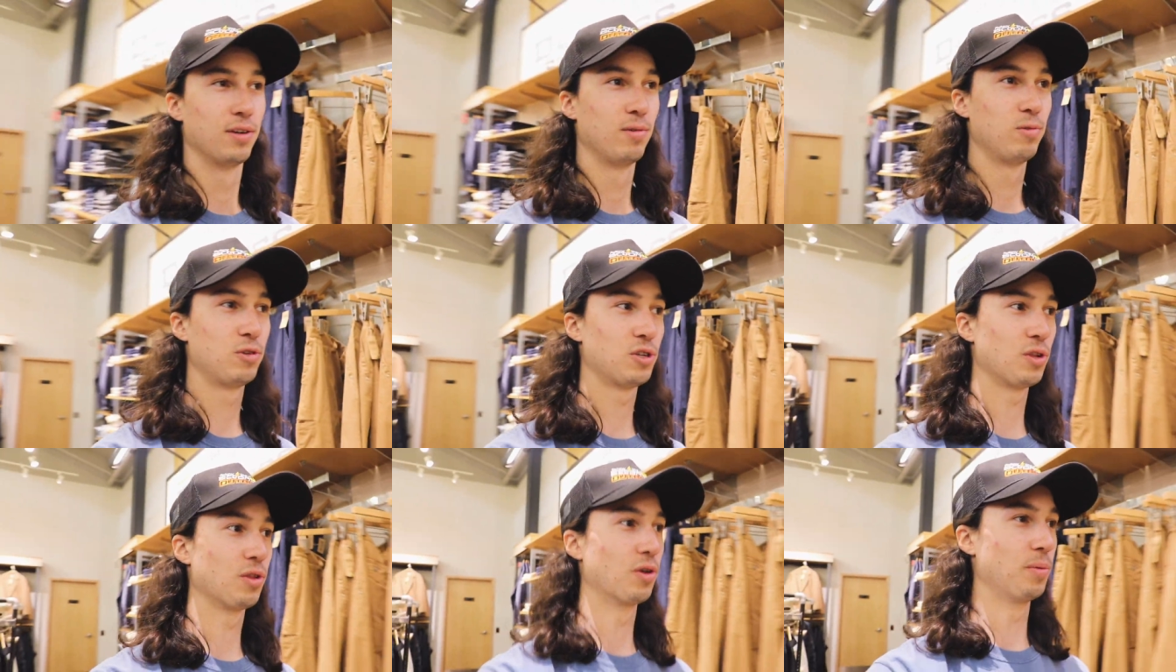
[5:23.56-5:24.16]
it
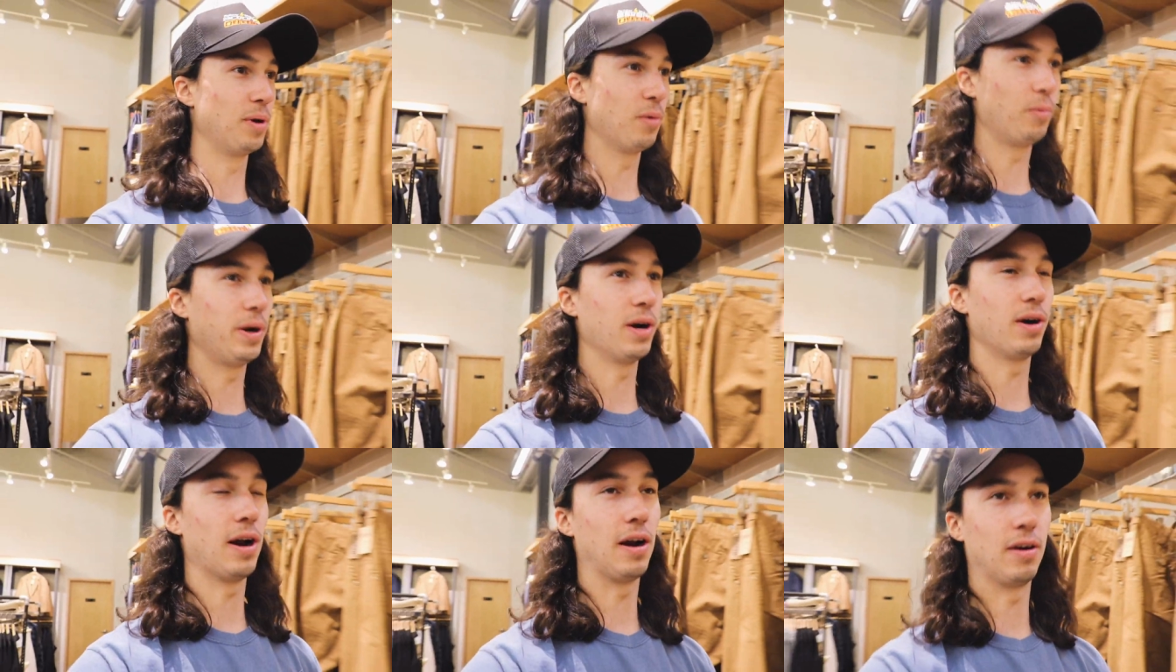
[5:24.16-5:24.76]
was a little bit
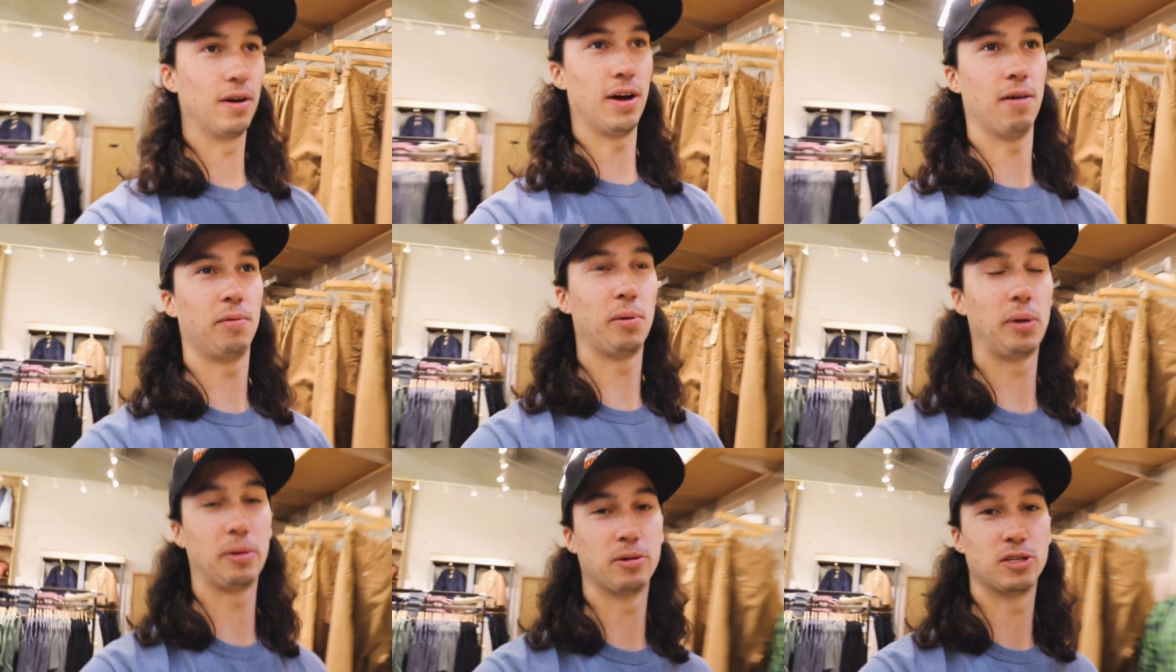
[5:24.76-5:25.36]
weird. I don't know.
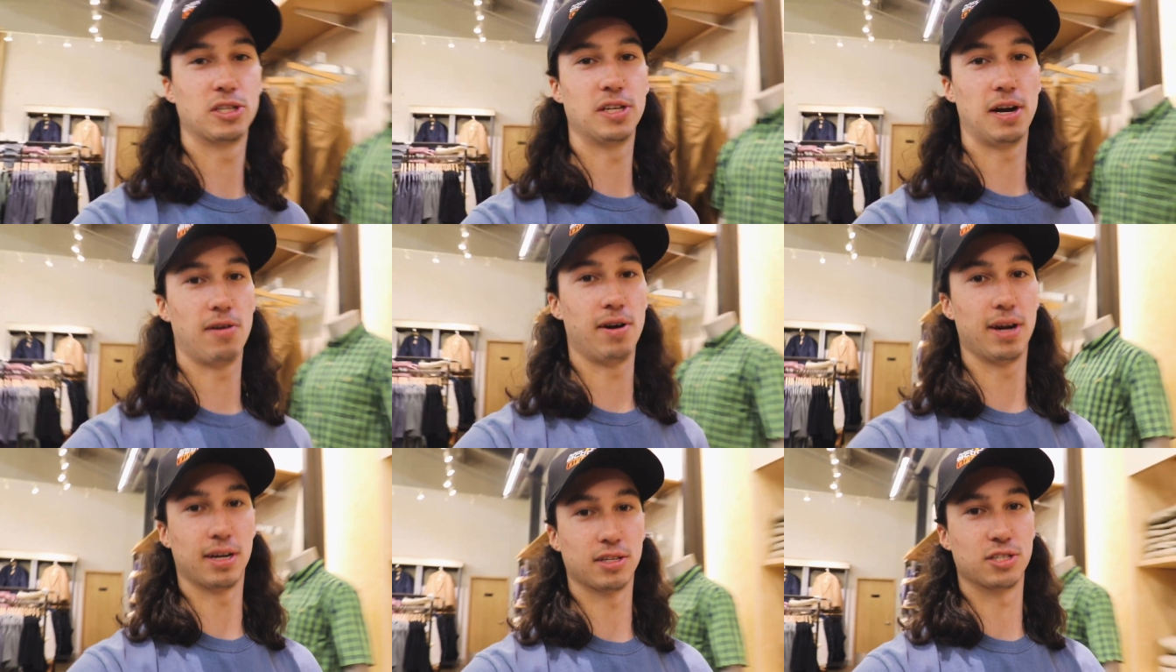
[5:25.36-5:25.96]
Everybody was
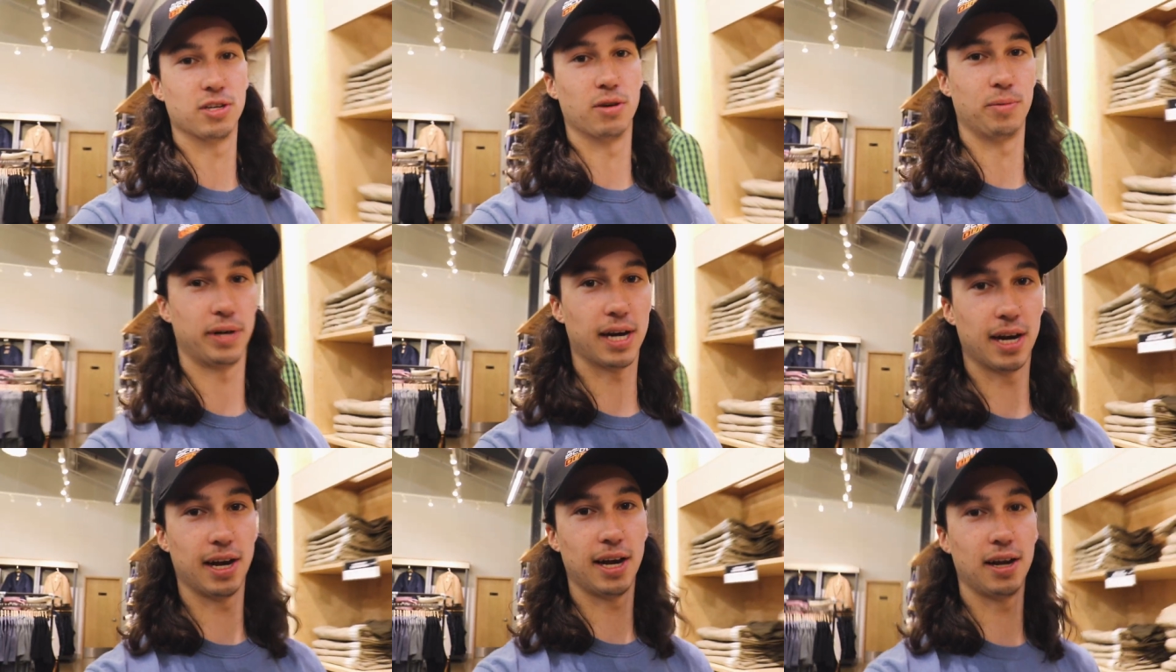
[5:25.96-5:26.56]
staring, so we
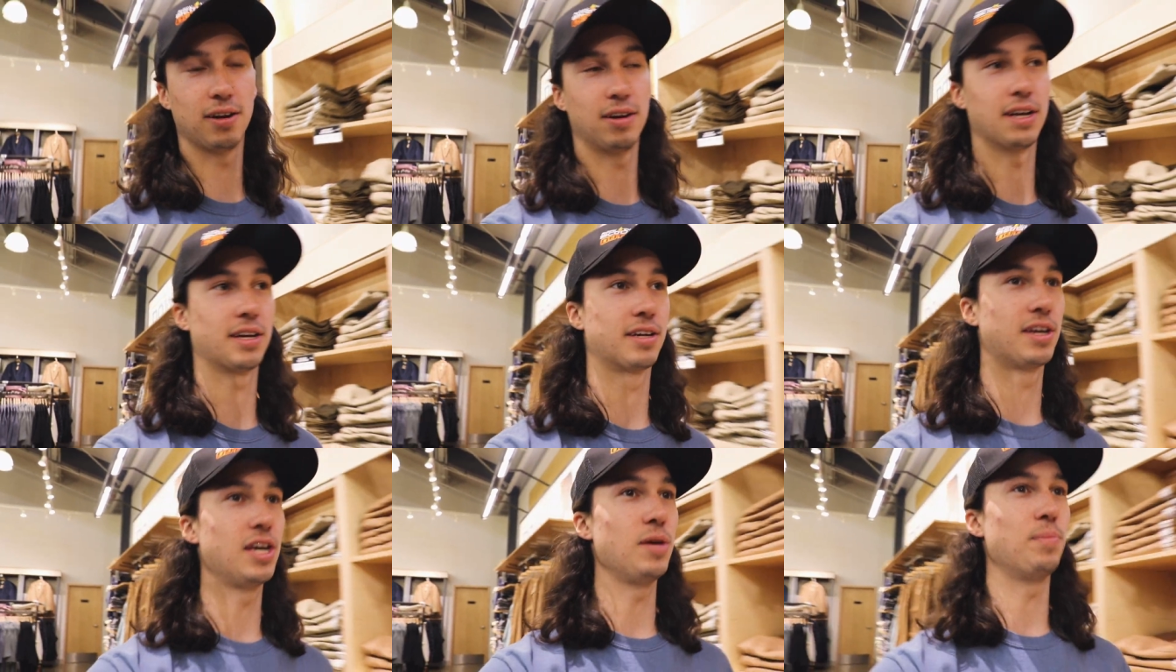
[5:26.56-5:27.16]
kind of had to
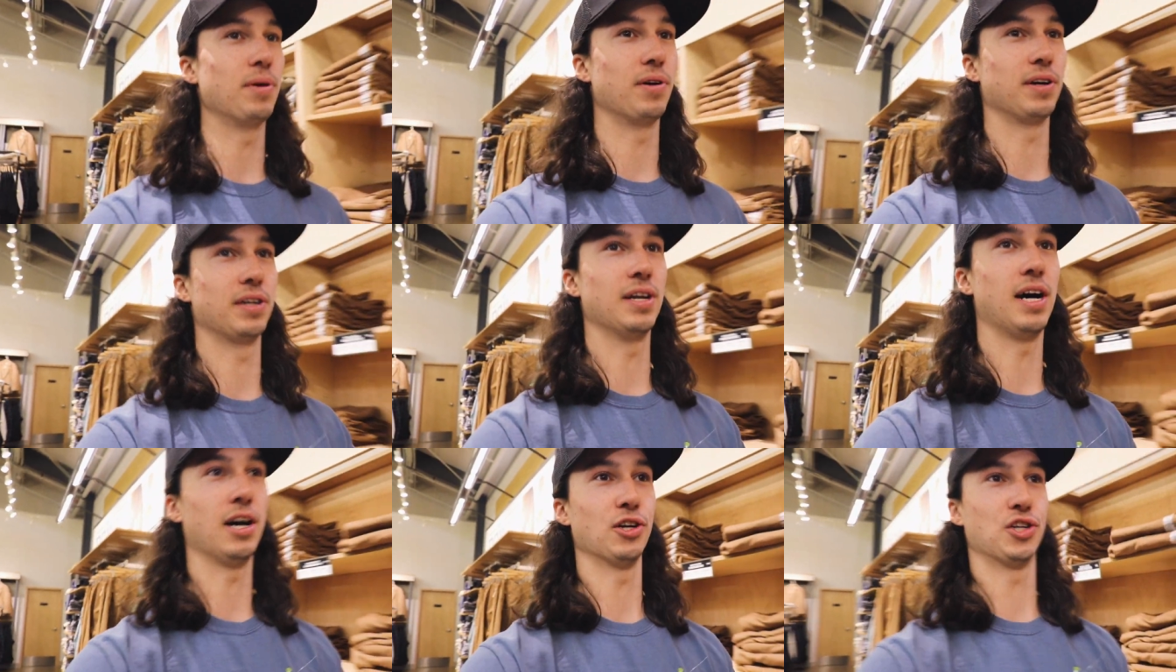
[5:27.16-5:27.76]
like keep it like
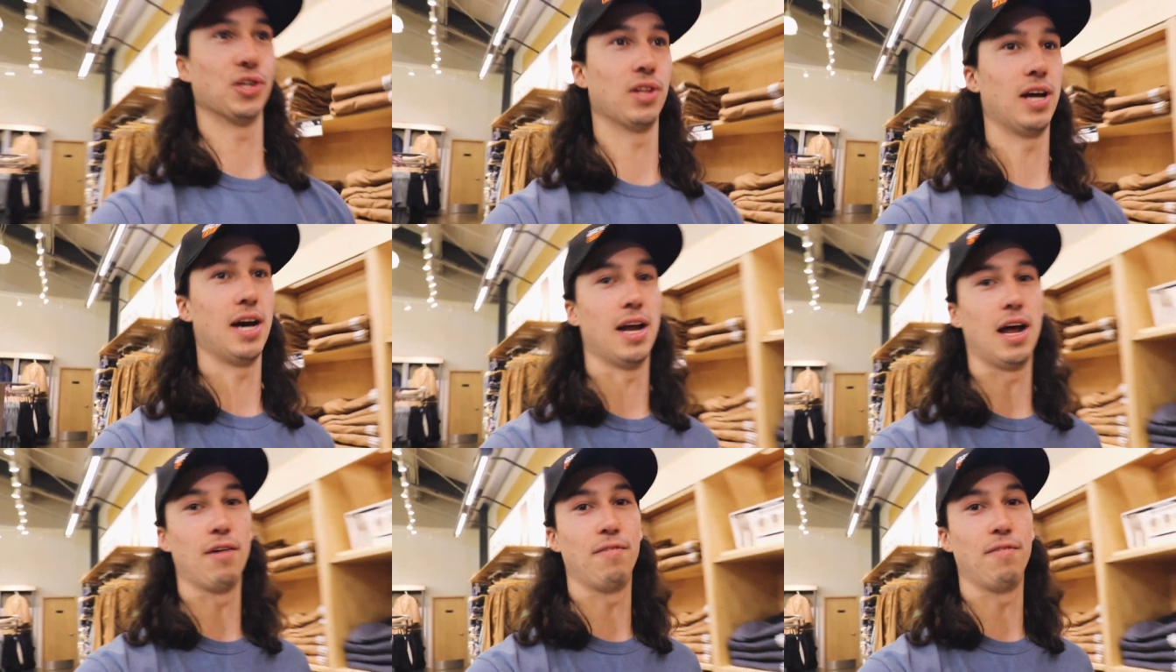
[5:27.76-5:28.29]
nonchalant.